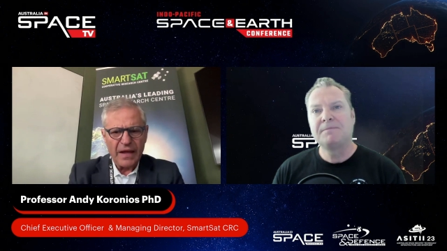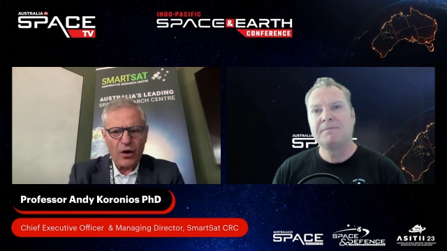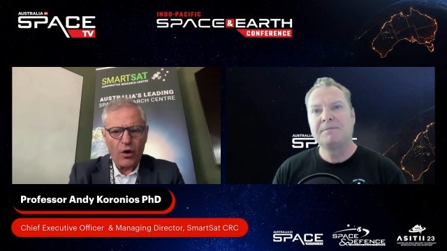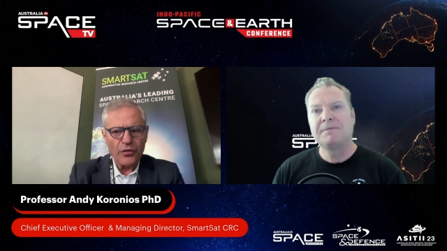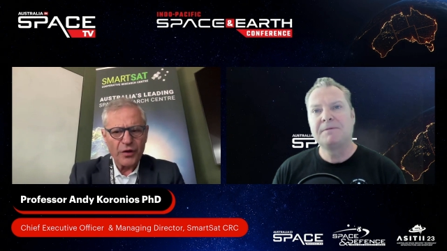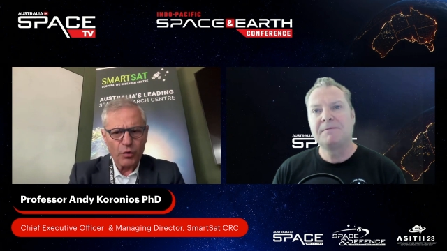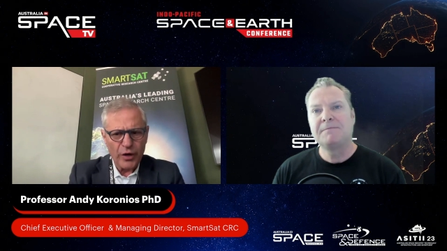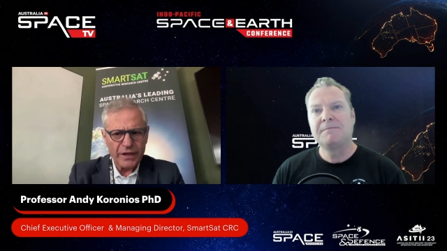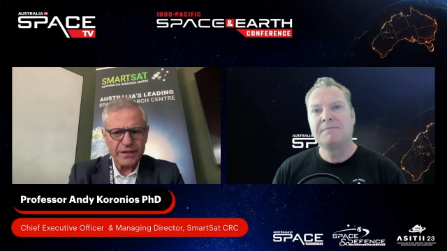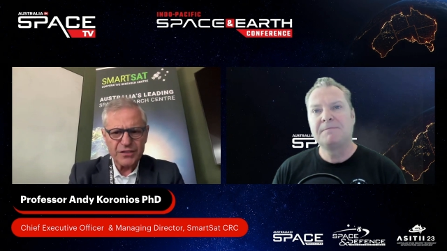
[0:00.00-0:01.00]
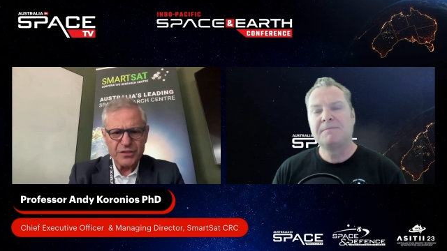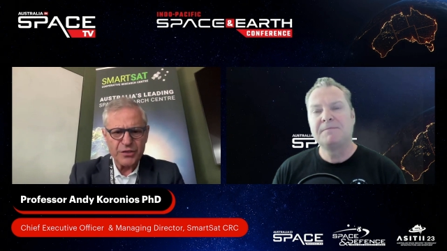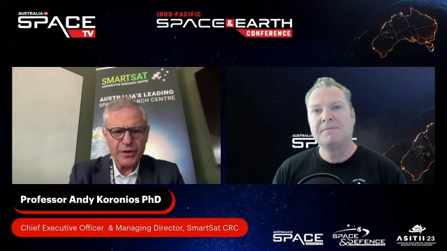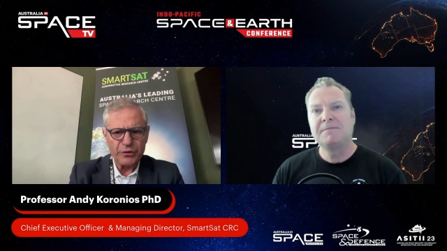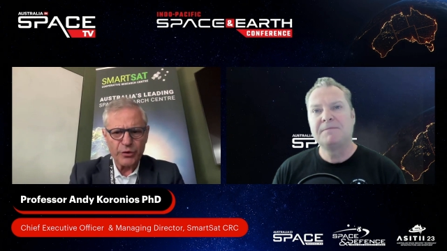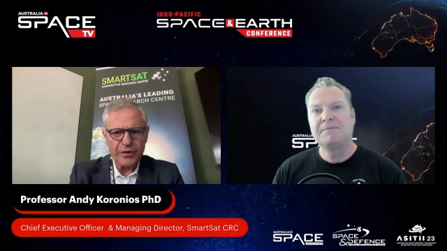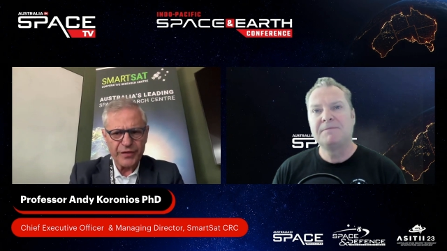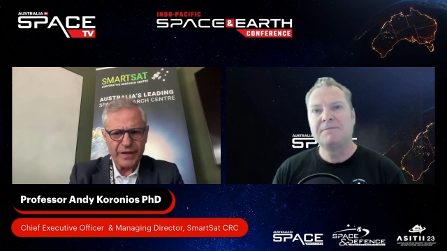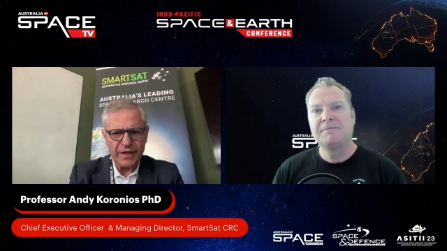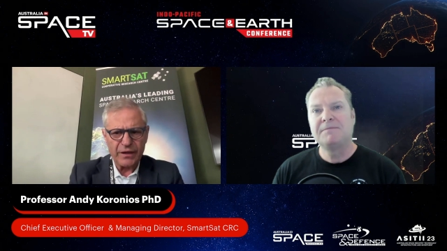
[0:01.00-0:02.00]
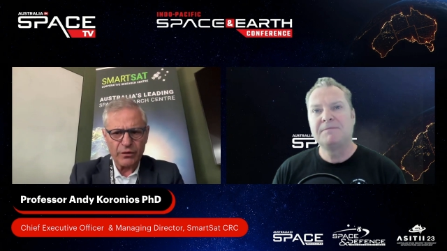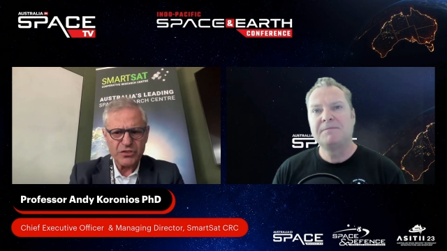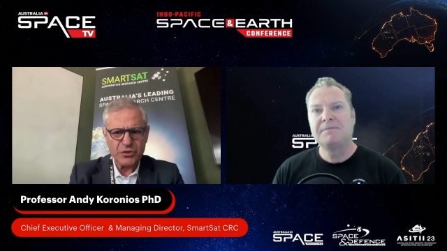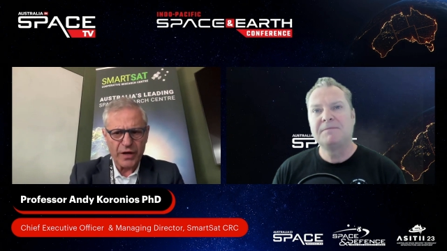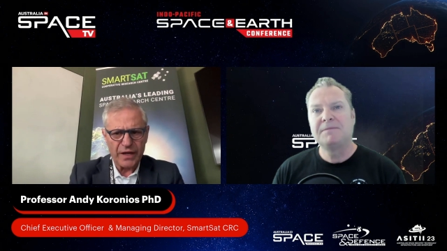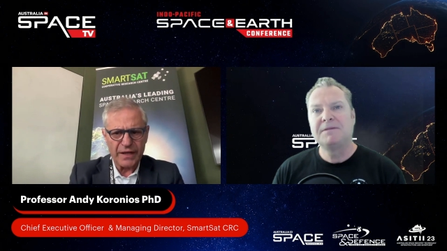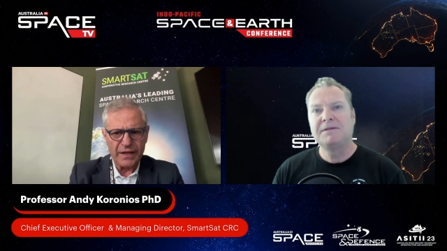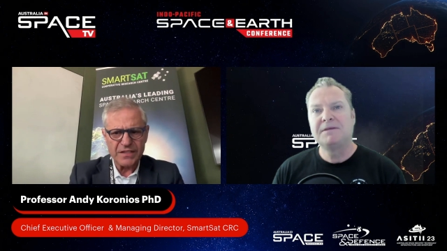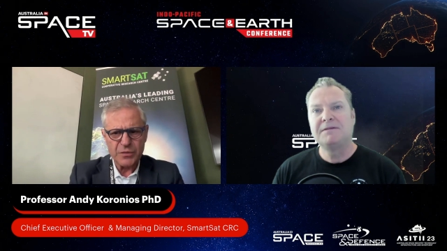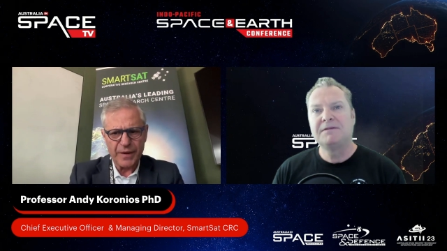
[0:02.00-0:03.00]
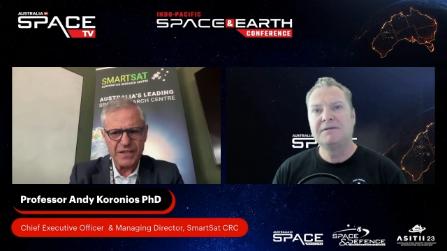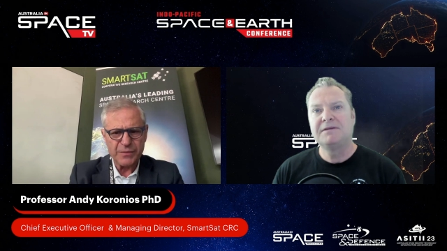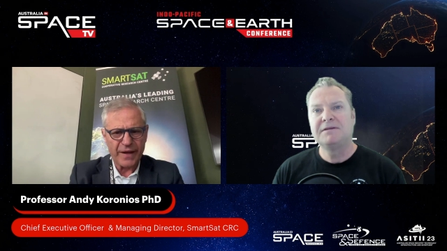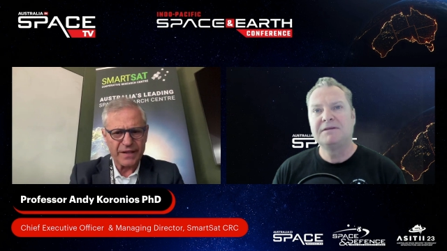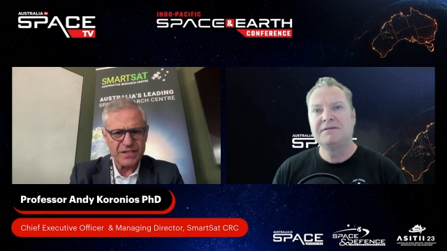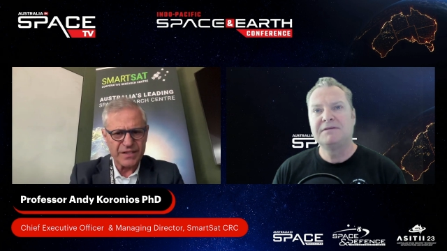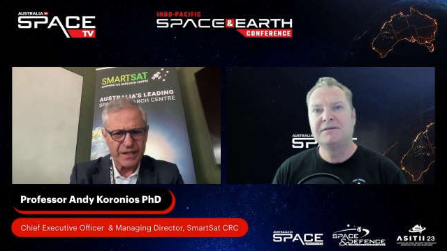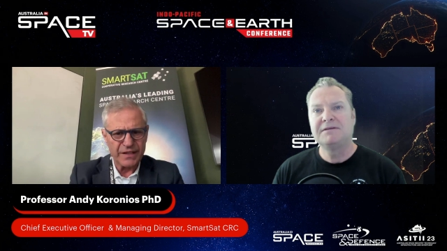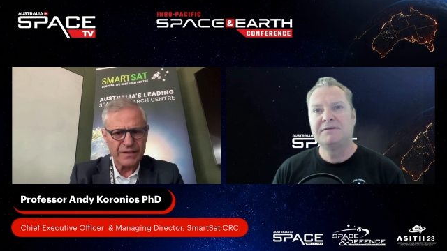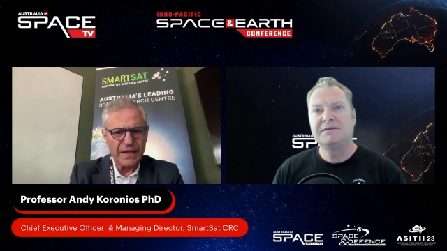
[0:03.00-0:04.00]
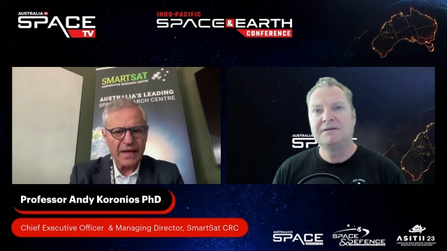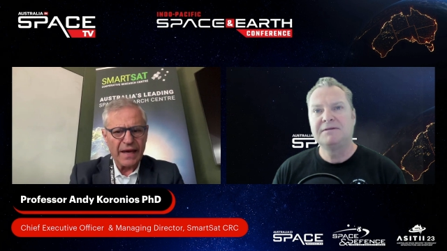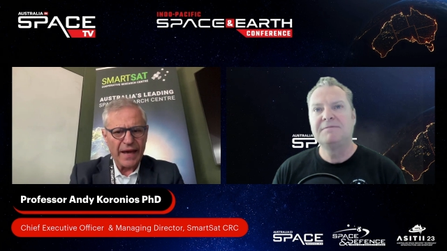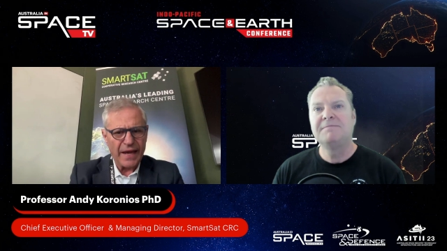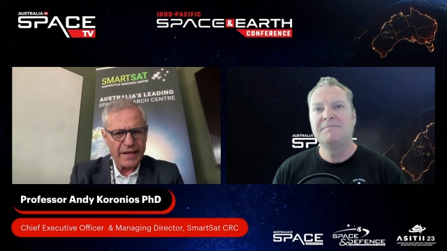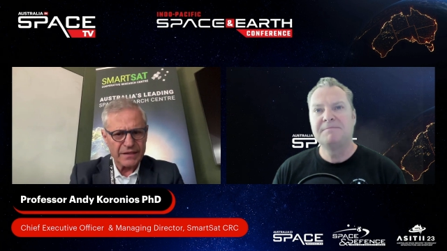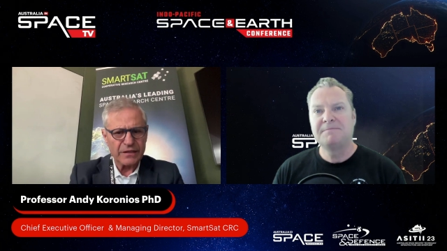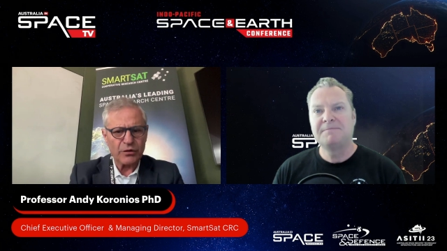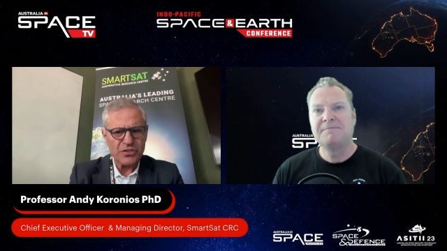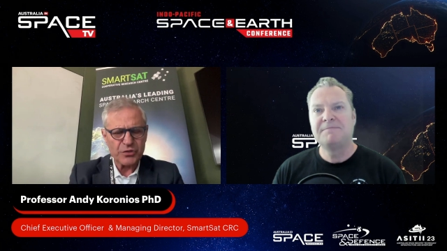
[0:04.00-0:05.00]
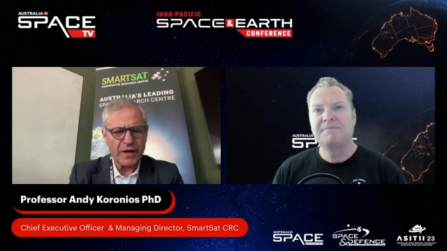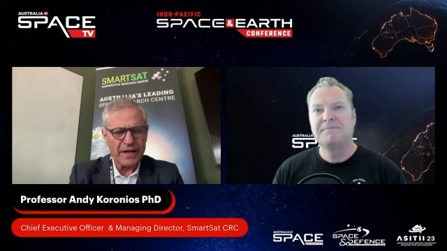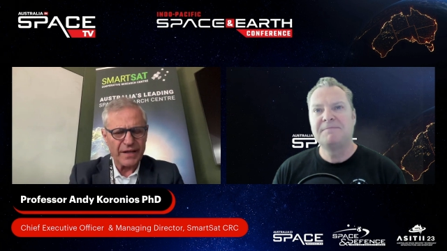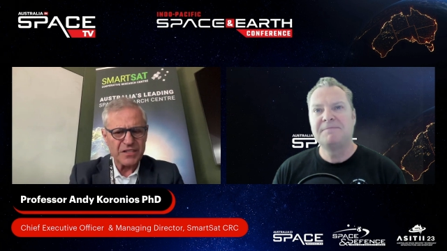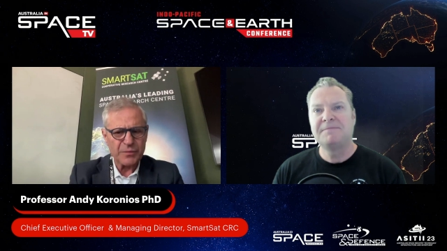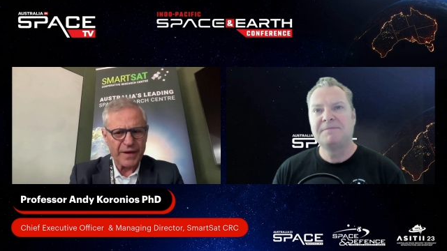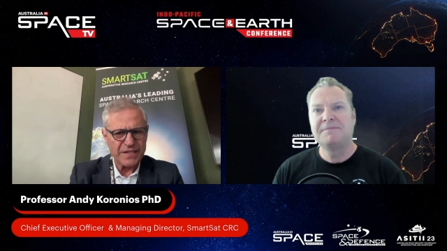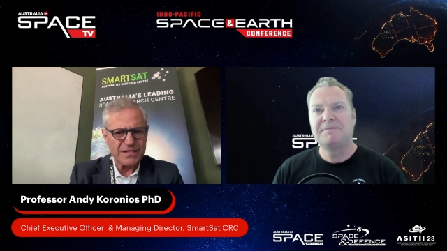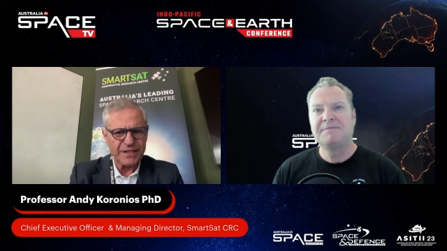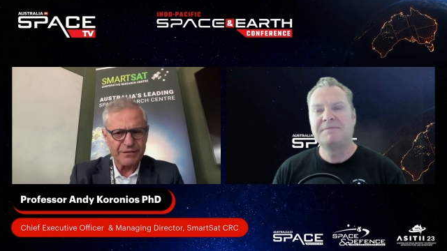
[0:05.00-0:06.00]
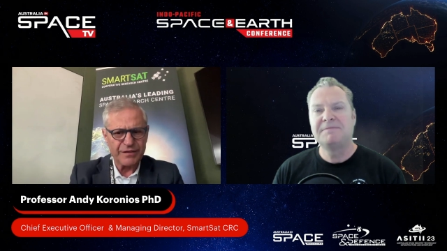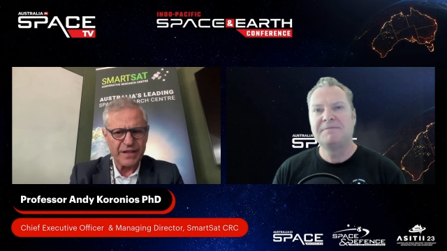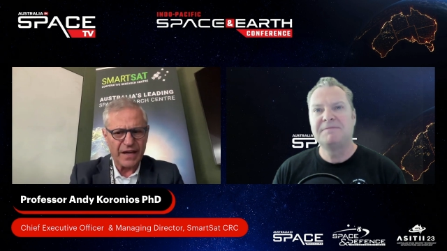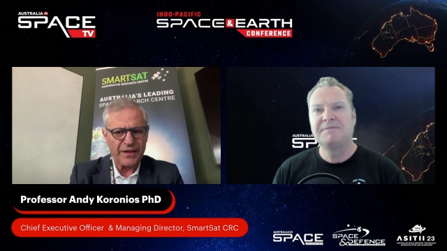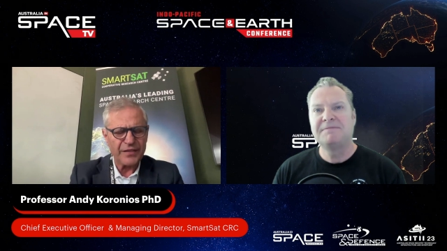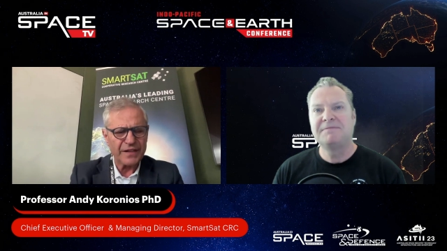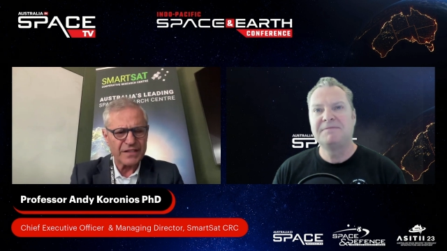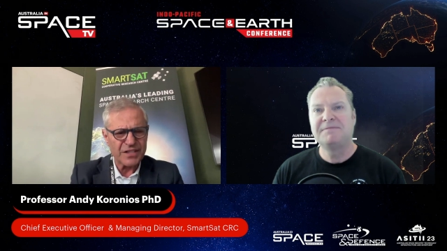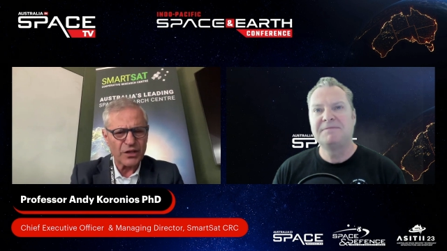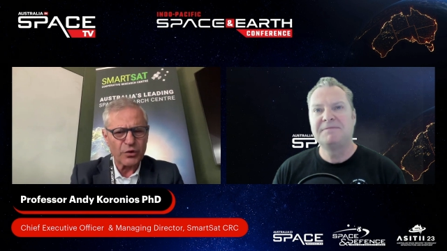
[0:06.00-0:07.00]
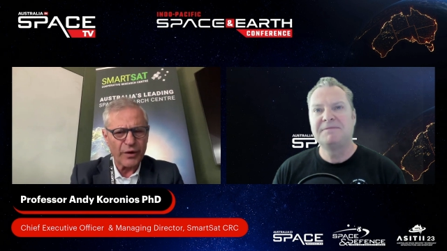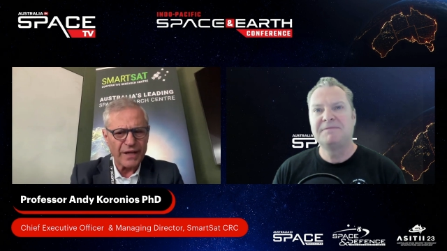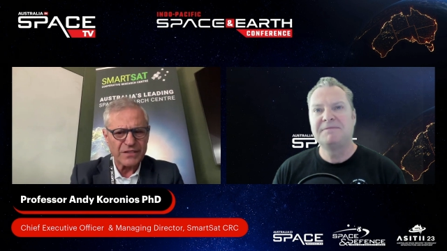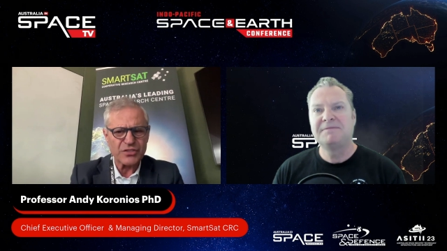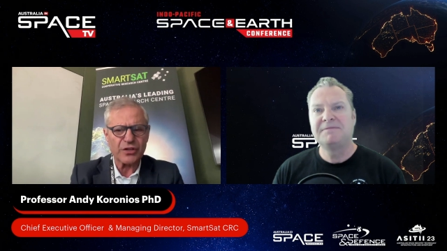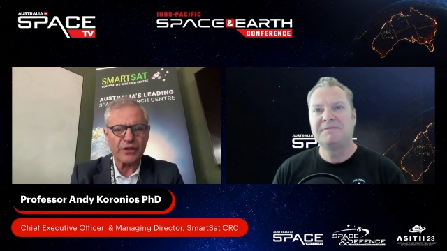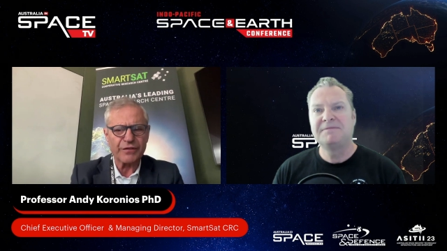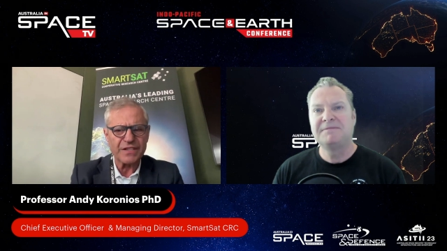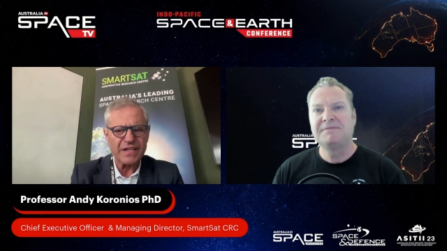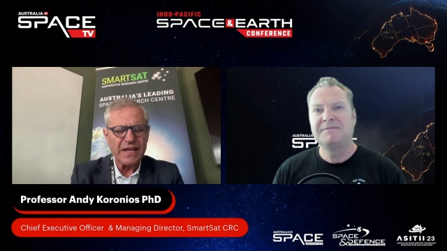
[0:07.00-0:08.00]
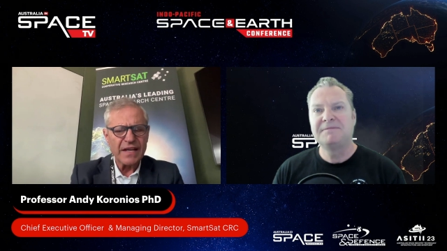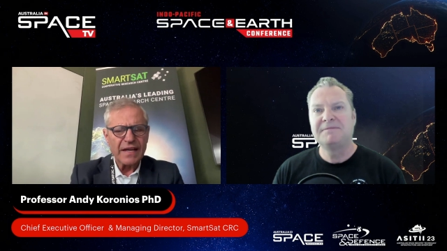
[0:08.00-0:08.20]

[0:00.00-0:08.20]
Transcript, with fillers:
Speaker 1: on the work that you're doing with the Australia in Space magazine and Australia in Space TV. I think it's a great service